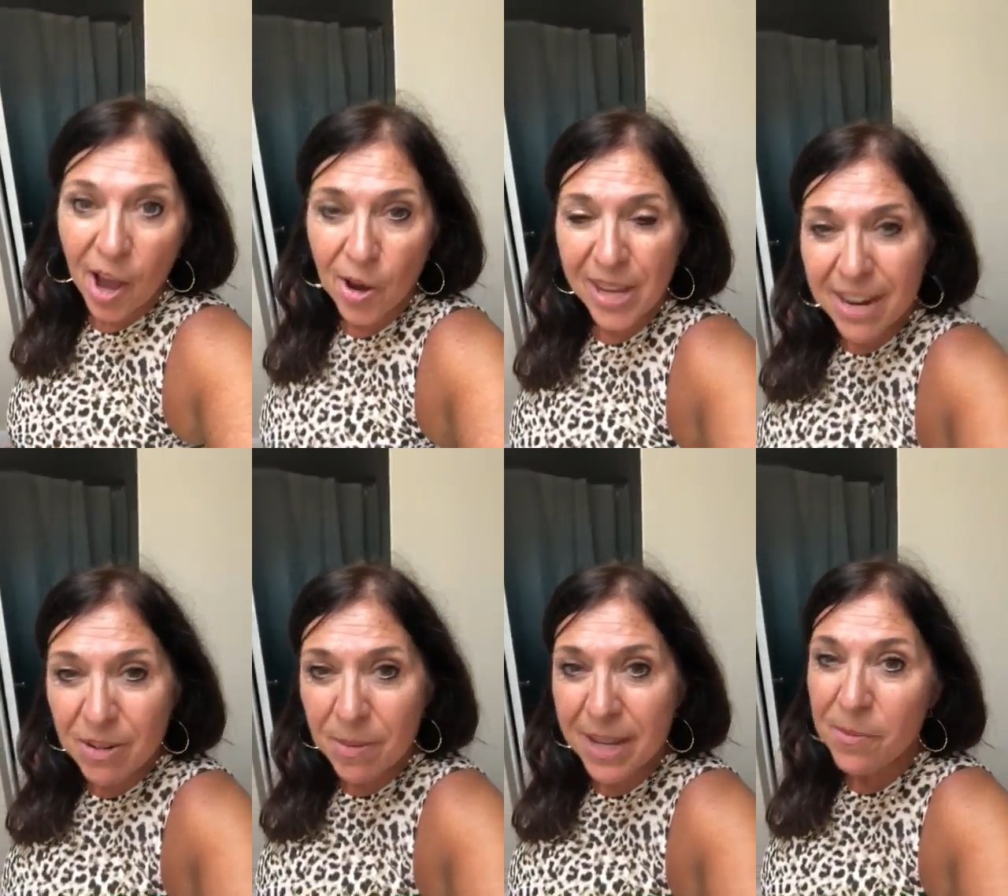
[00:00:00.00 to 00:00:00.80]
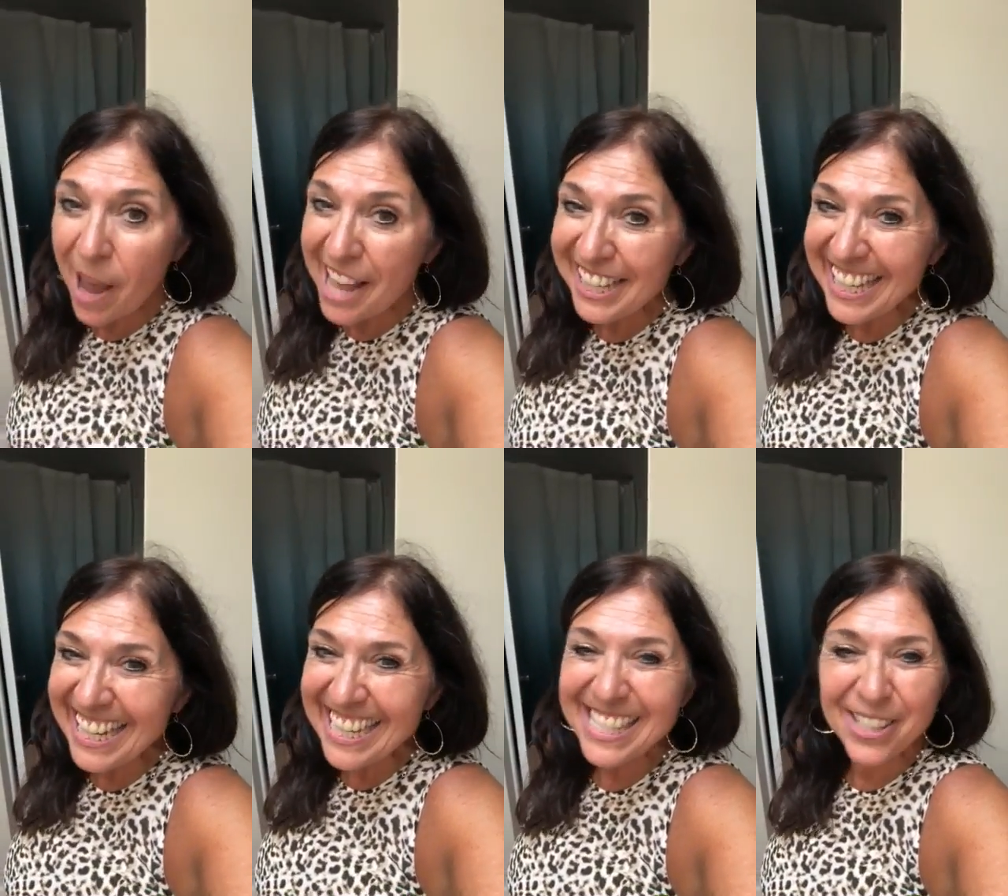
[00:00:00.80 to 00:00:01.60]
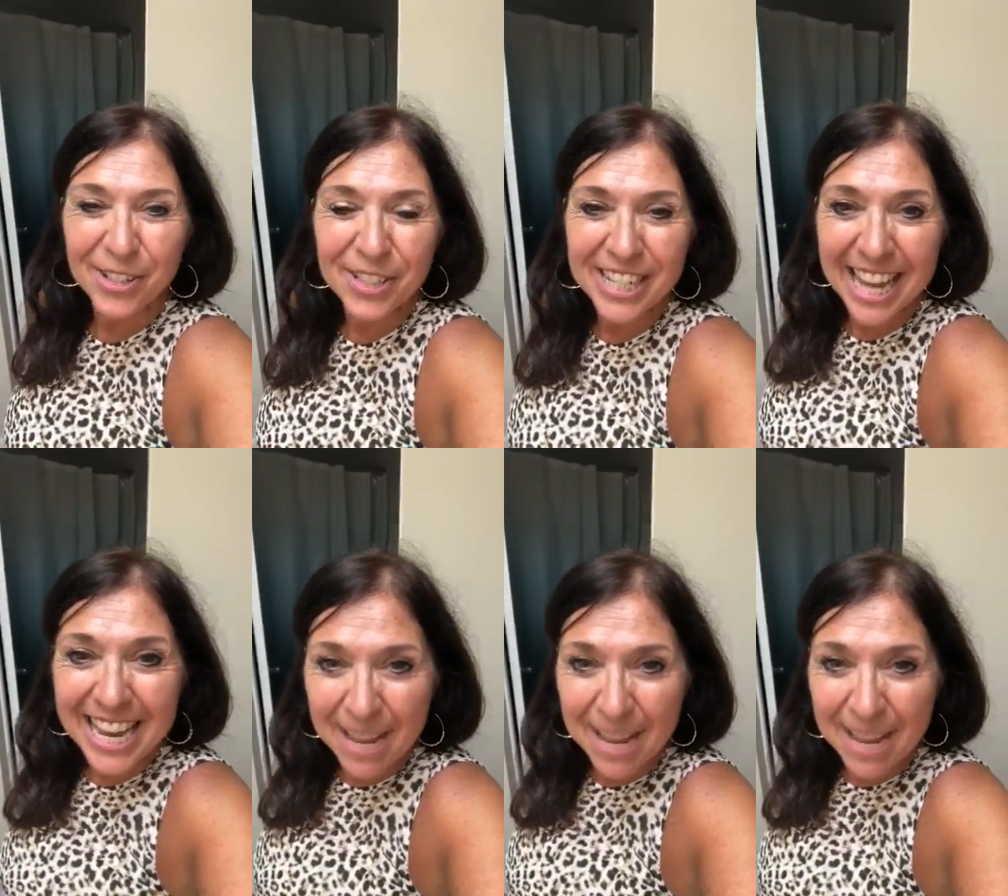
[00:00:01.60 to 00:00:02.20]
Okay, everybody, well, it is Thursday night.